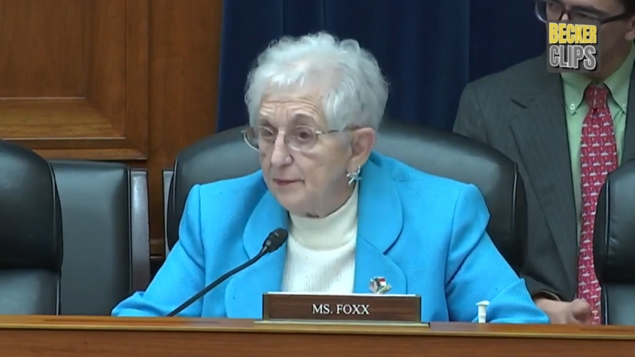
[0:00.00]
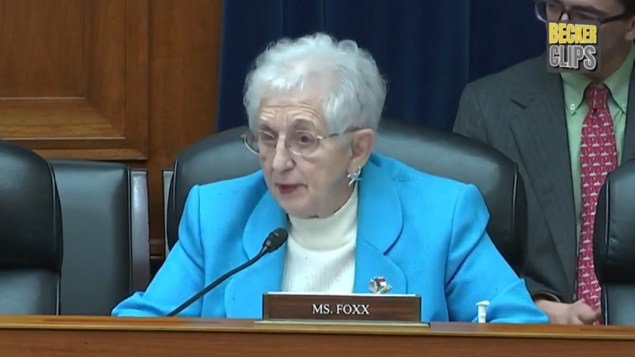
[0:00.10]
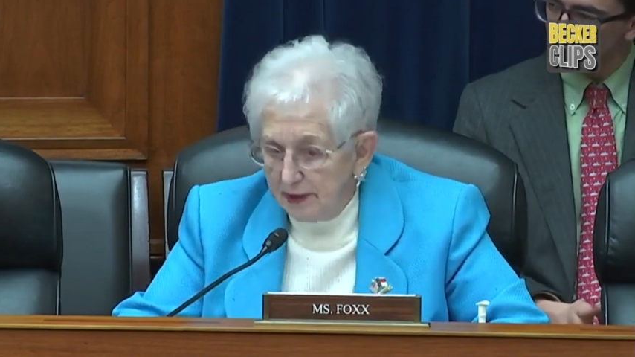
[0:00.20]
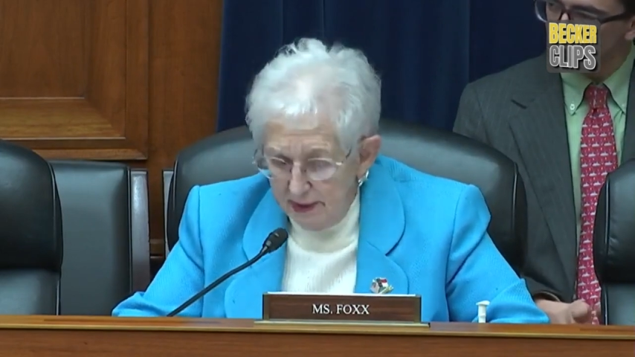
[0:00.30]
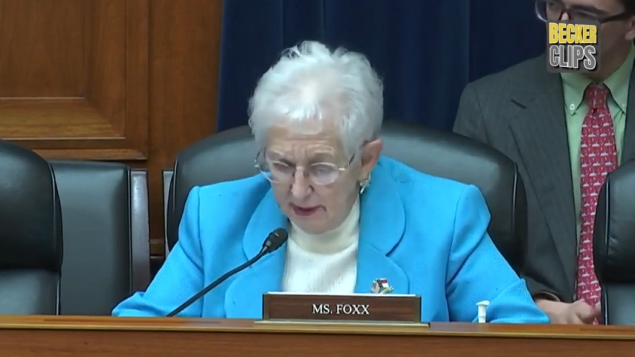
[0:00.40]

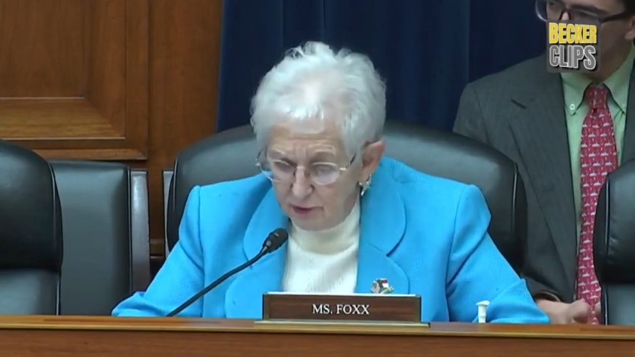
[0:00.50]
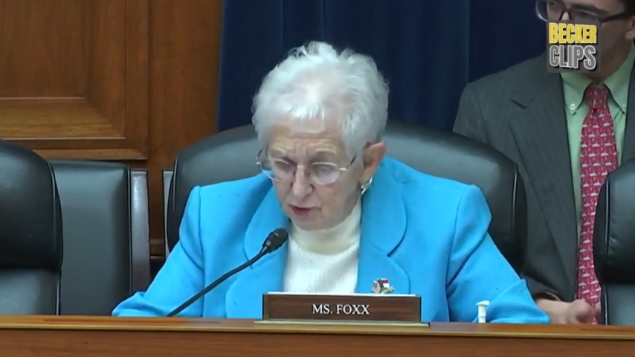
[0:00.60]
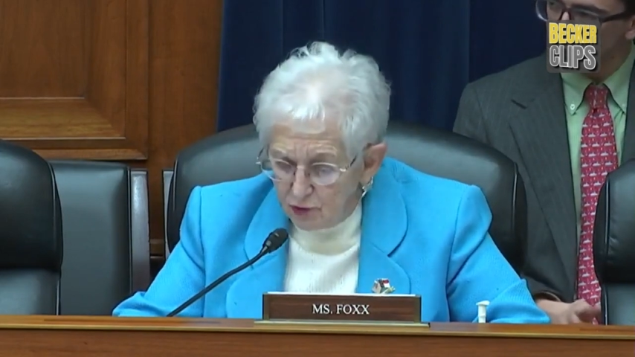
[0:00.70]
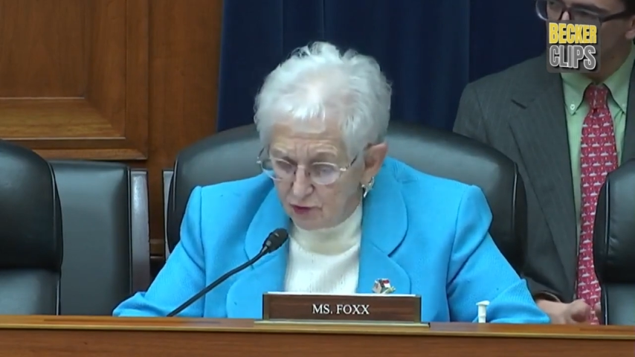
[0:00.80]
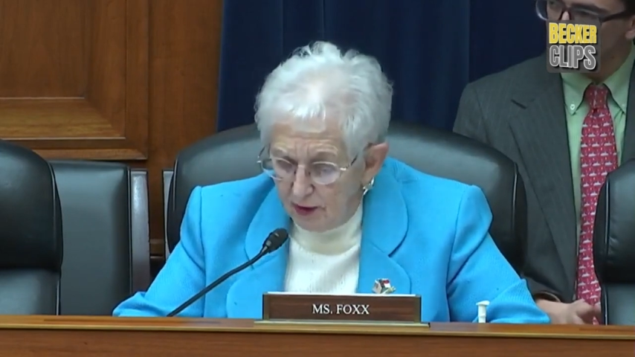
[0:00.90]
but an
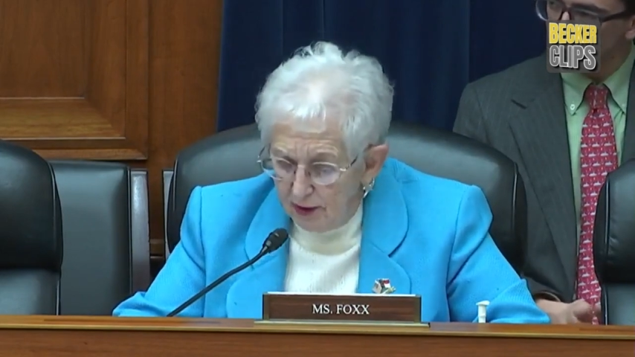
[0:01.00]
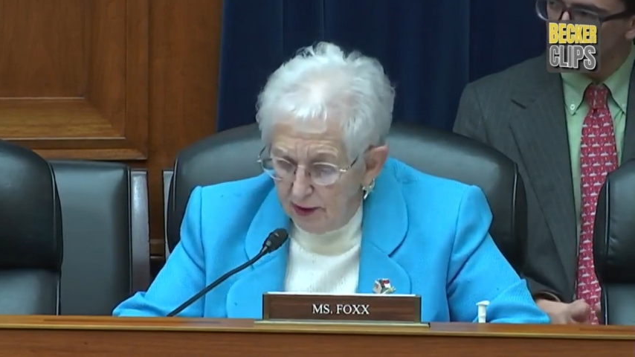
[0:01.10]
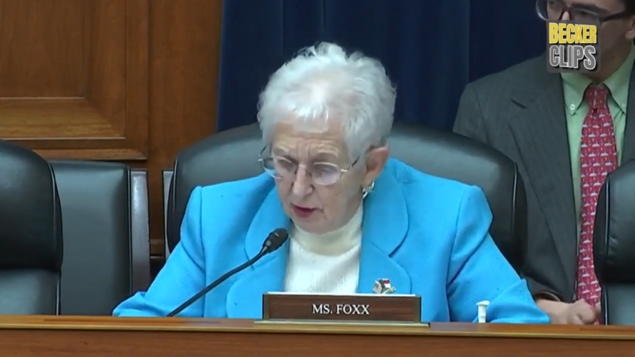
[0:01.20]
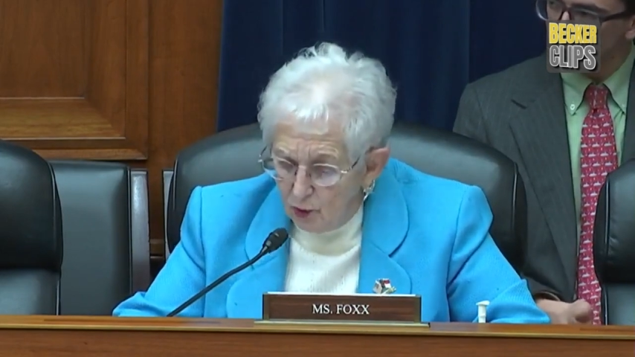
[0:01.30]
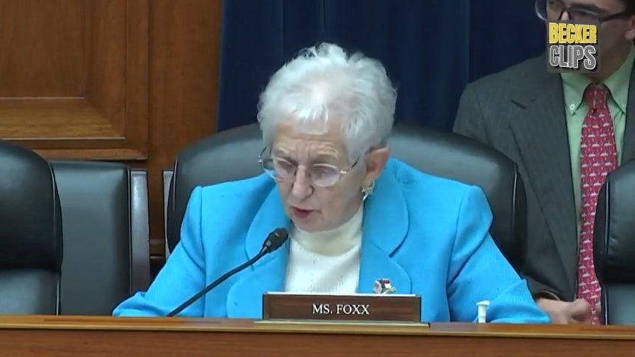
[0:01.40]
interest rate
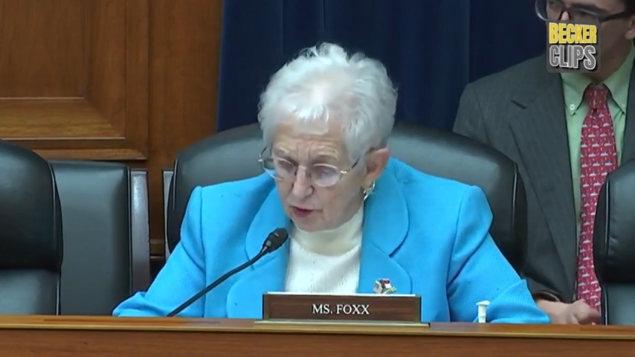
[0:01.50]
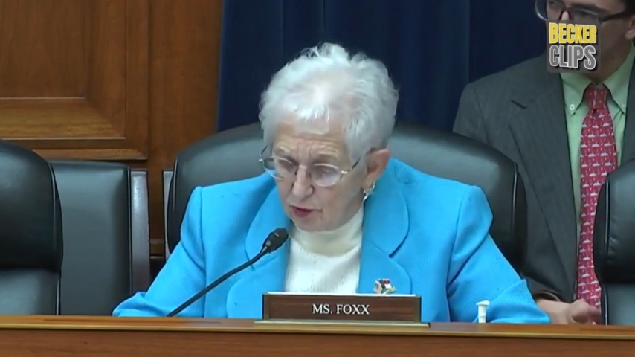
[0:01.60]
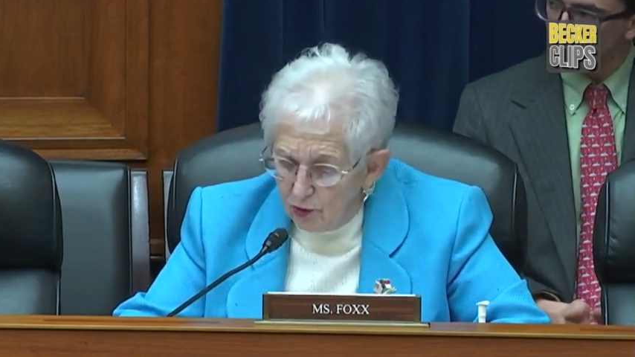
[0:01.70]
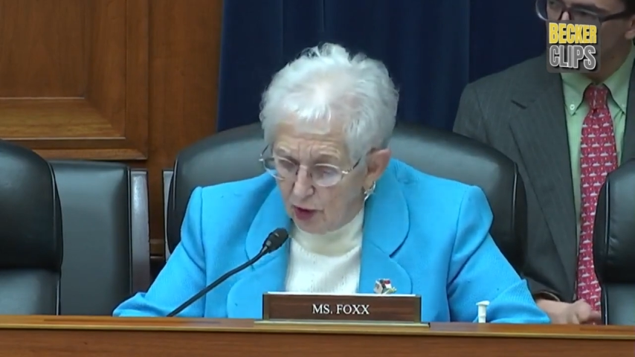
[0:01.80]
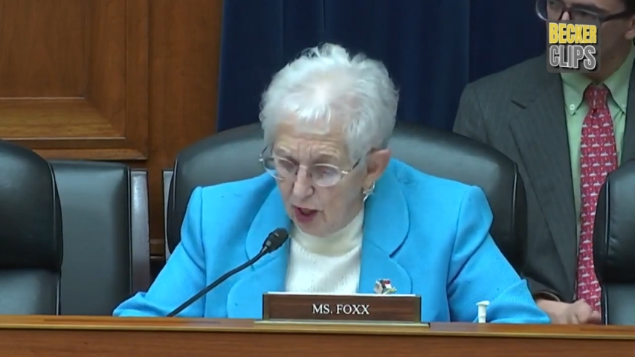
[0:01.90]
equal
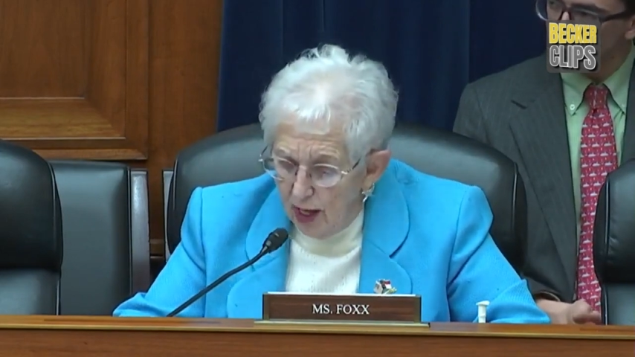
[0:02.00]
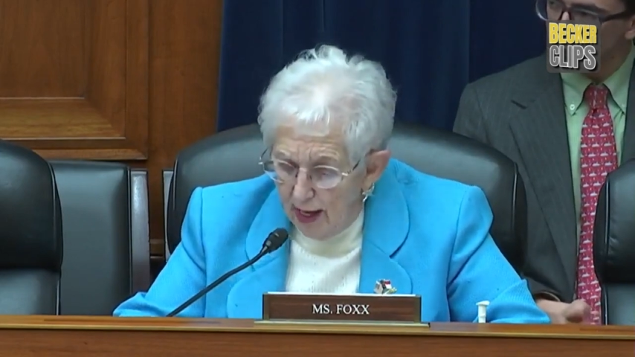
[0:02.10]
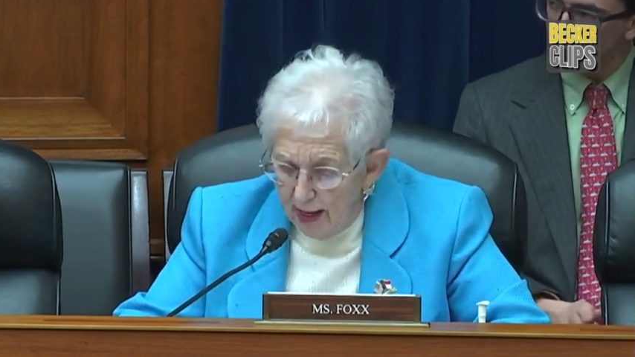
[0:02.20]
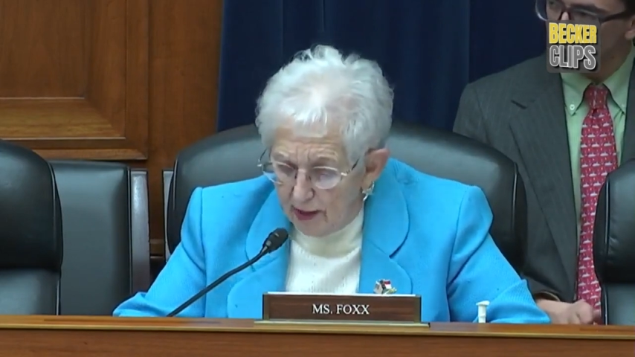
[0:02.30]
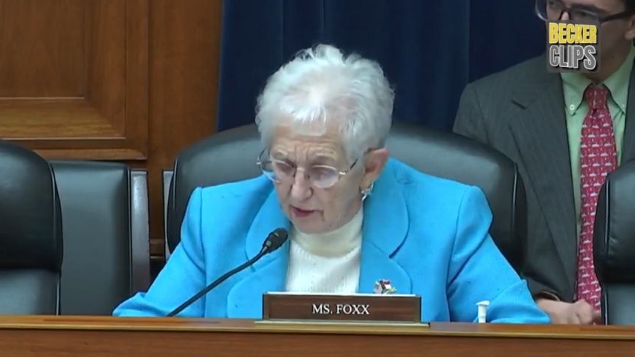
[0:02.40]
to or
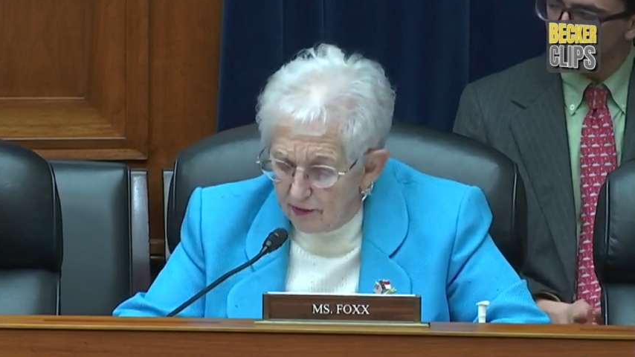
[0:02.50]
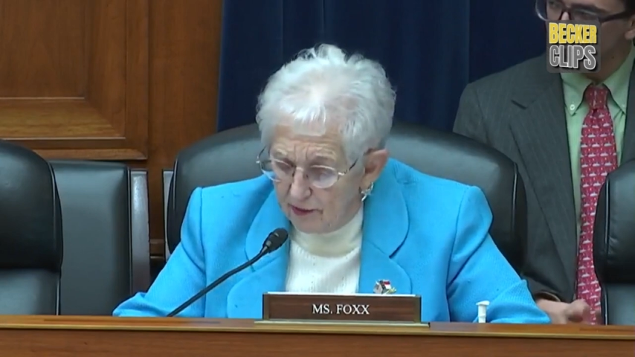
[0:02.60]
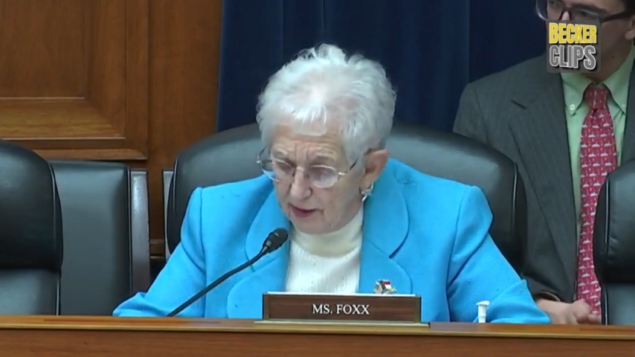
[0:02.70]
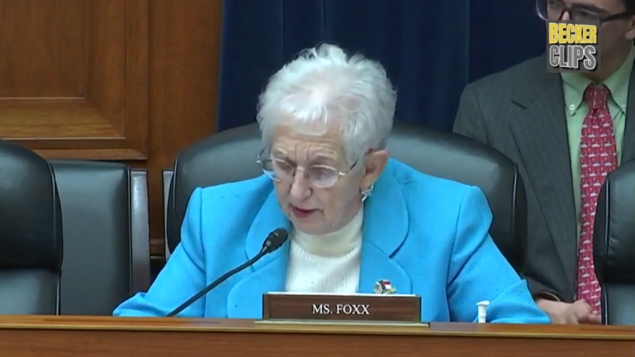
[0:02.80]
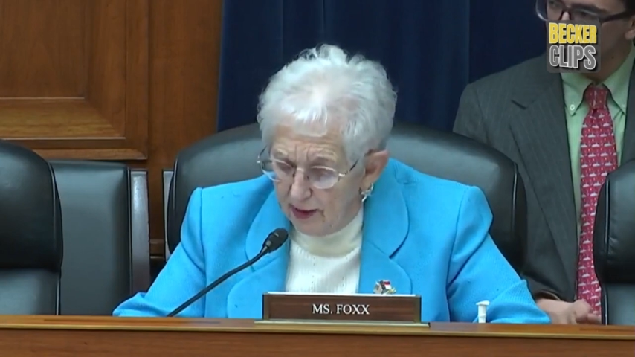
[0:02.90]
higher
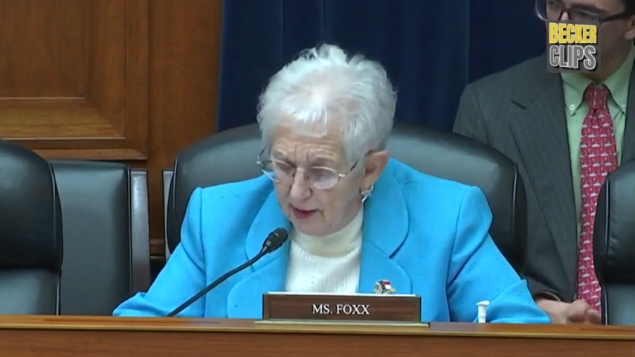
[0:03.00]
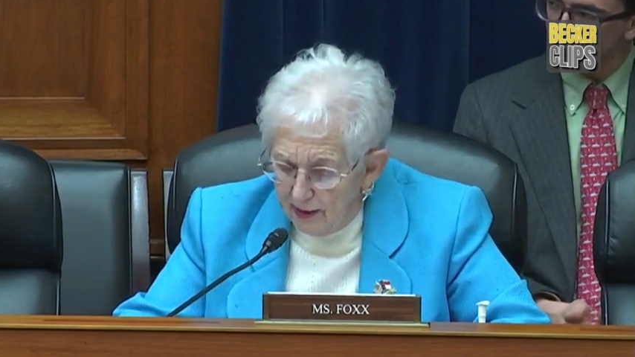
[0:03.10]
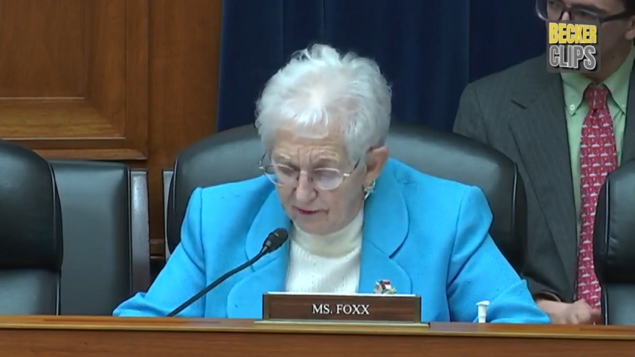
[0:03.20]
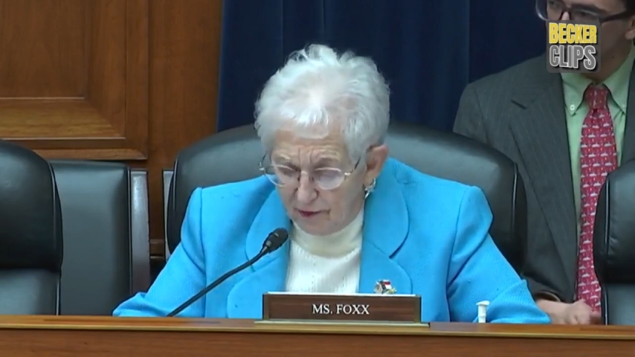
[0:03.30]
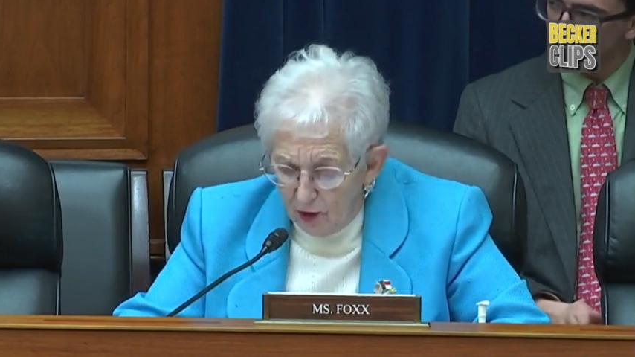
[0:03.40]
than the
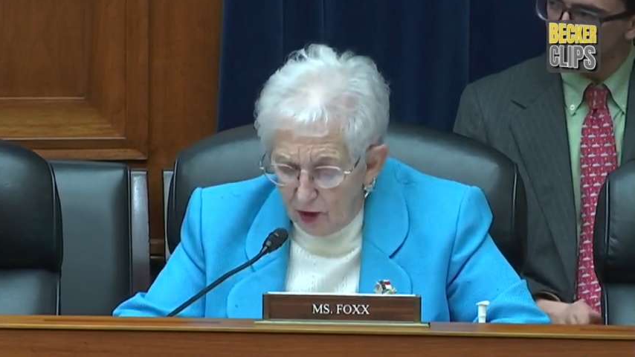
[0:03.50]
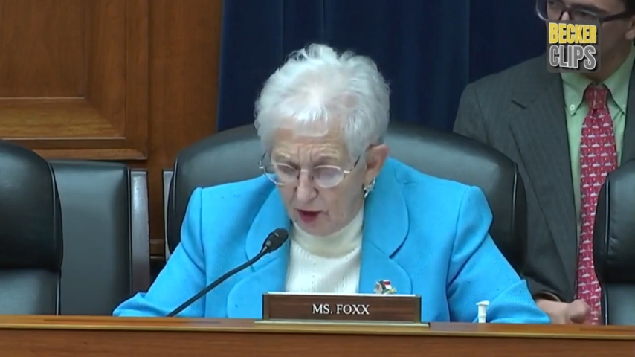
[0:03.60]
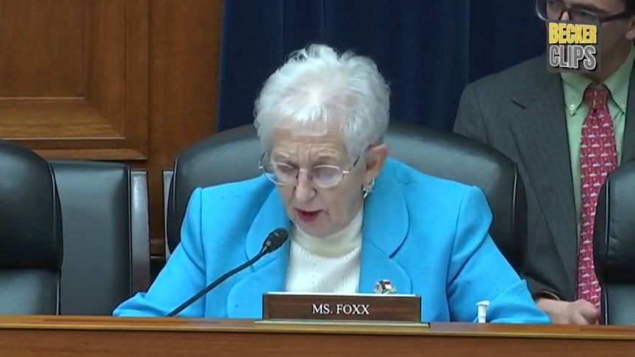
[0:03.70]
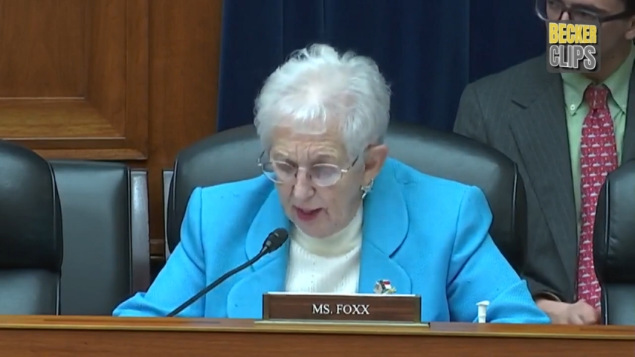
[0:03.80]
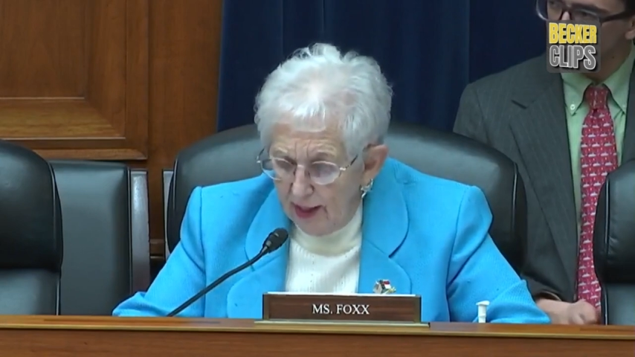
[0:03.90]
AFR